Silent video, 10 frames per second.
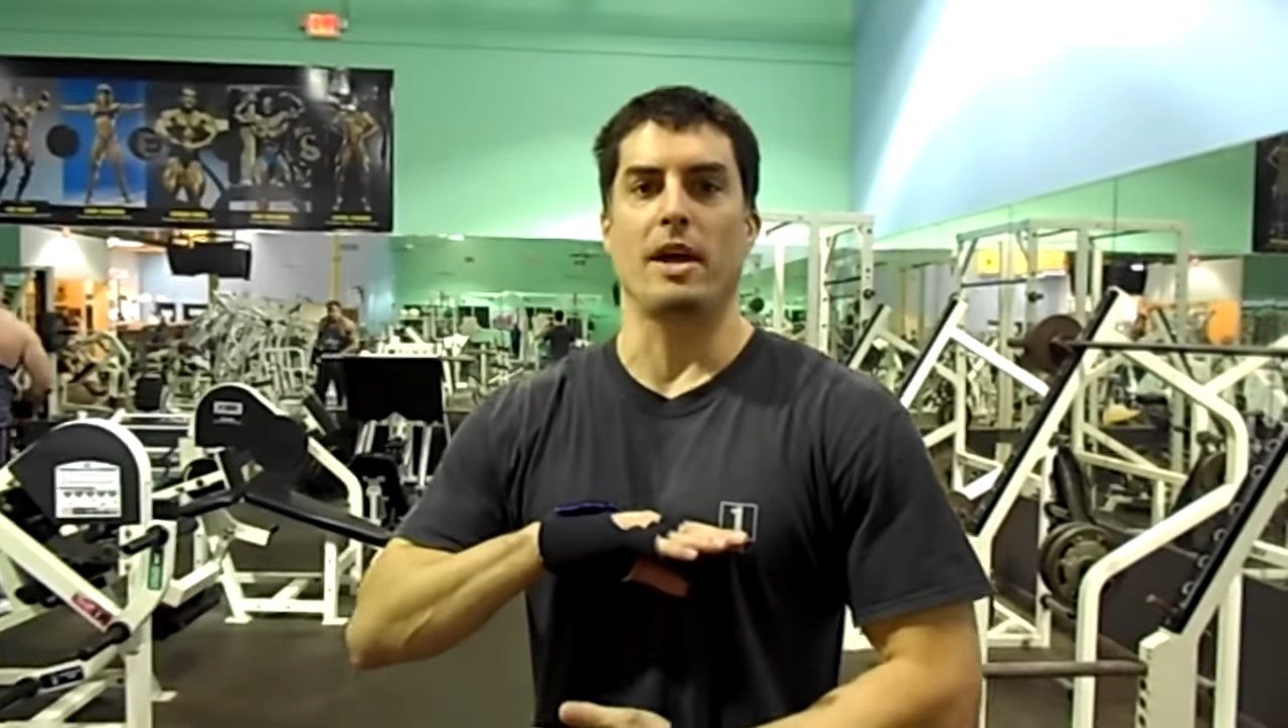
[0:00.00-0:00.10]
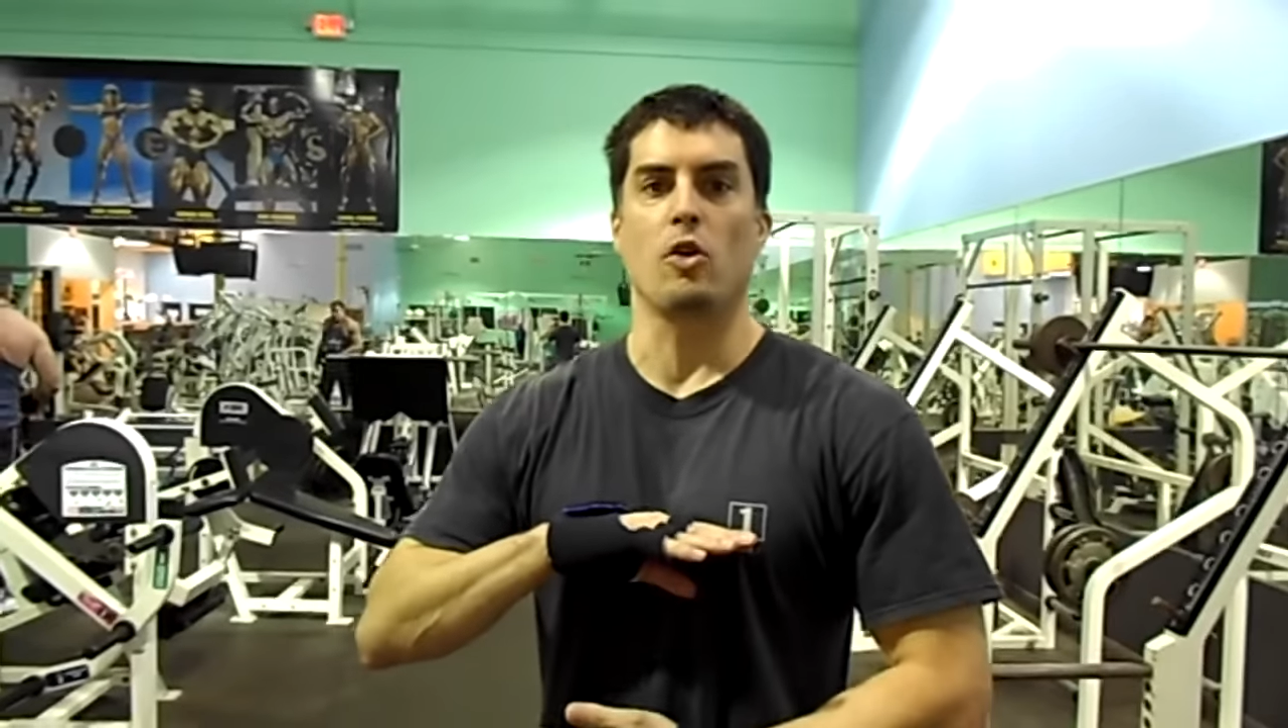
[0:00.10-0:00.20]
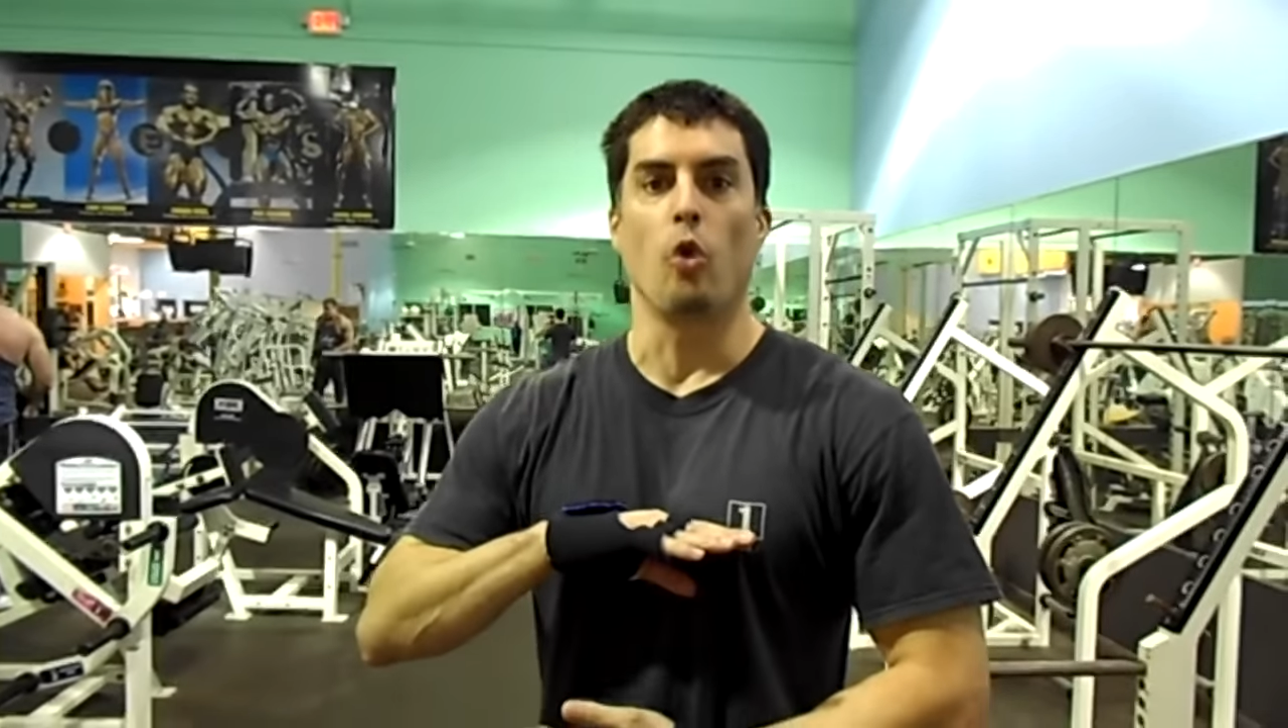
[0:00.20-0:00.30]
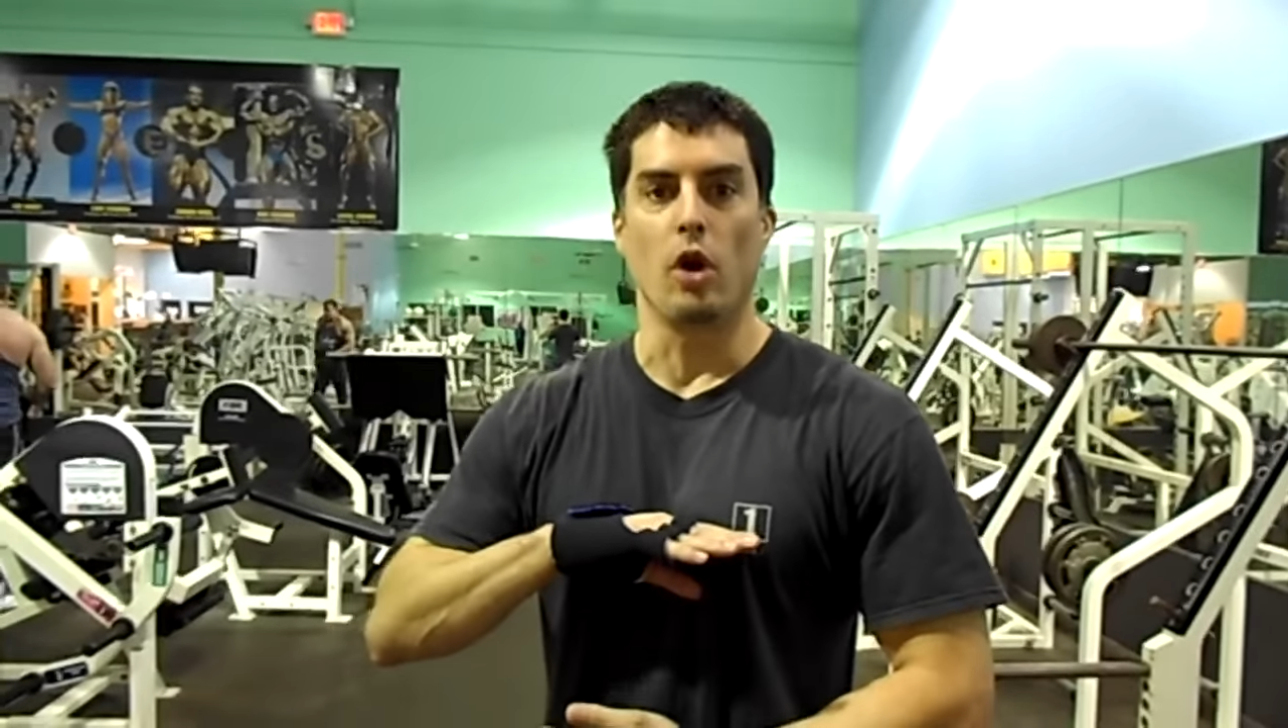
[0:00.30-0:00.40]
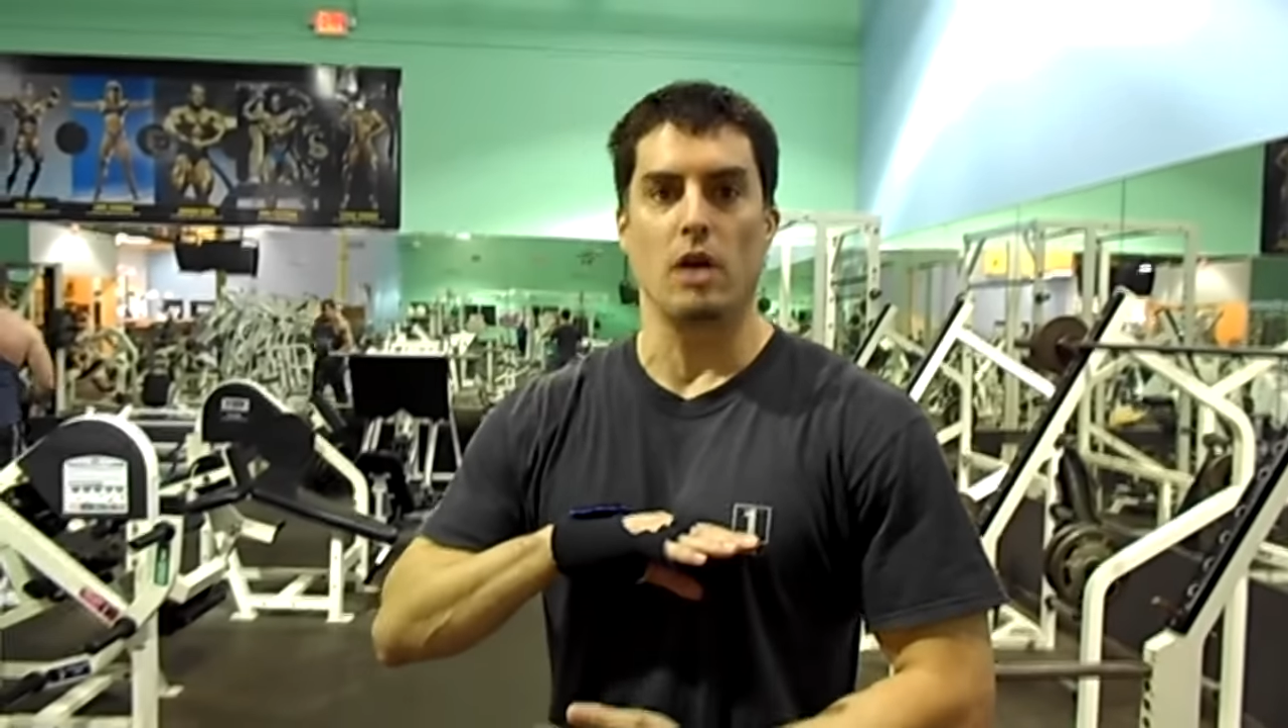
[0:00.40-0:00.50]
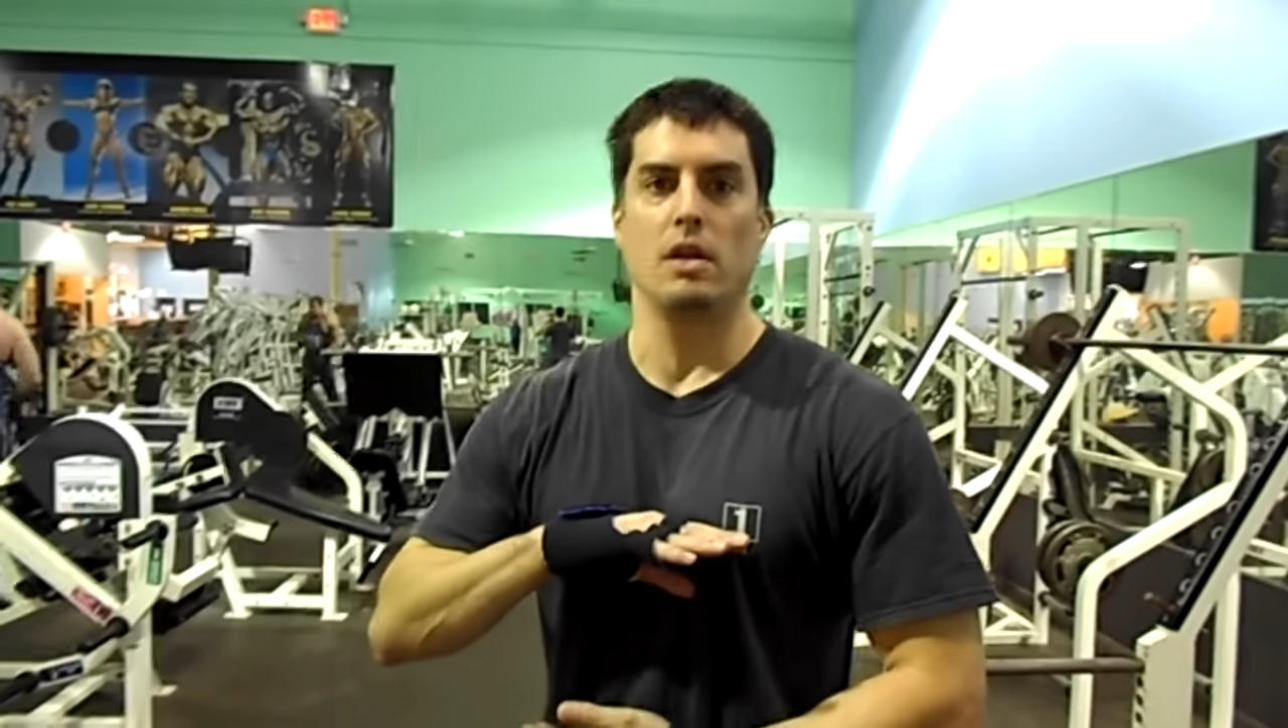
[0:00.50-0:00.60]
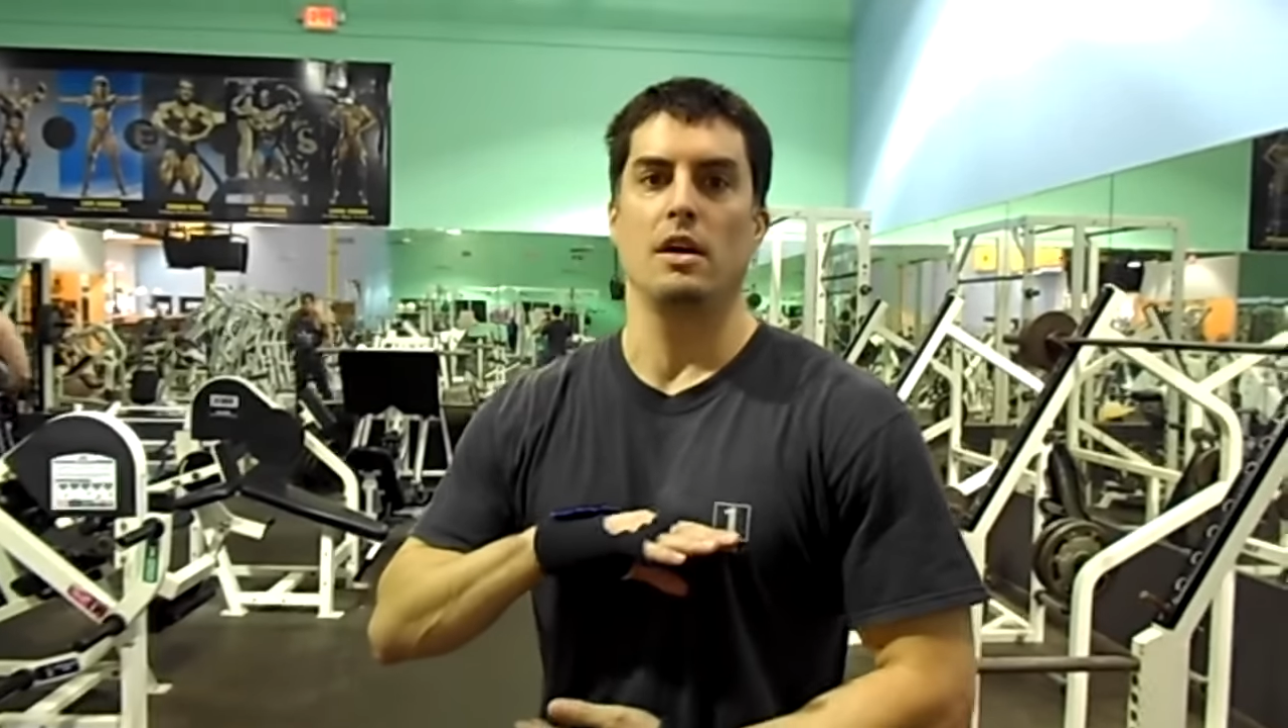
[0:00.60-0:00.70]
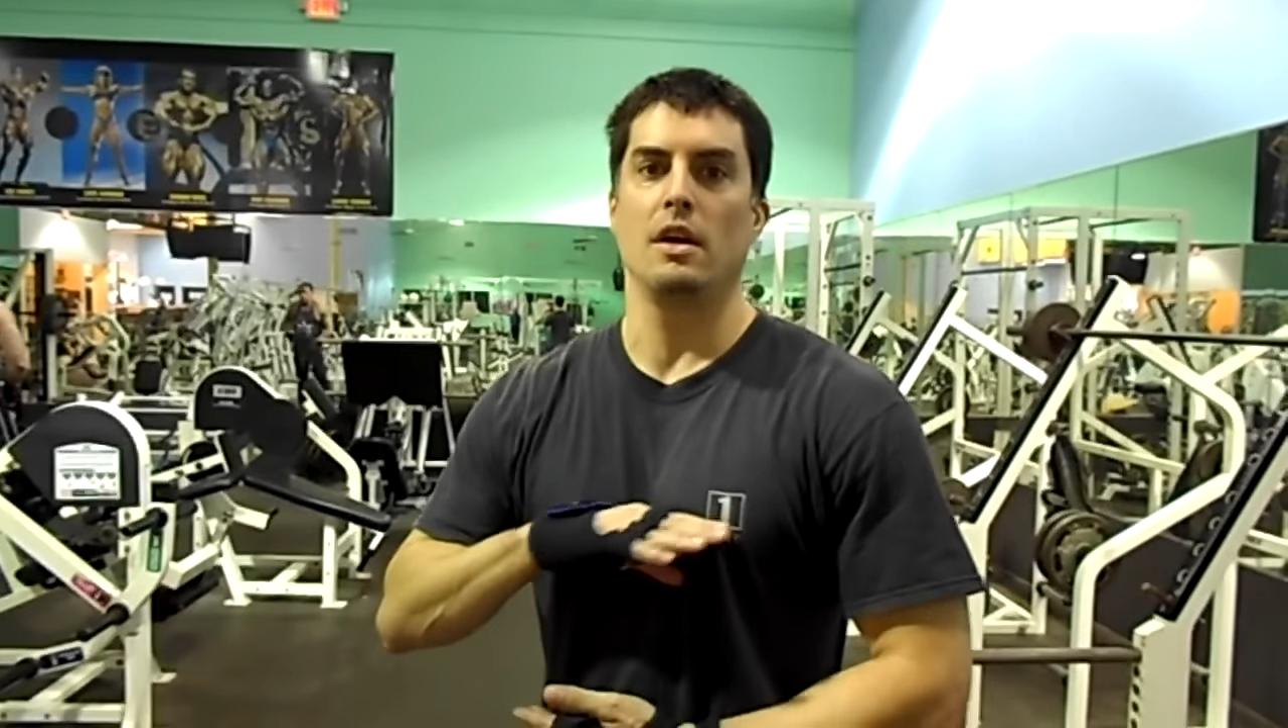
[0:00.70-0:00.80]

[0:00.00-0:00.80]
my core.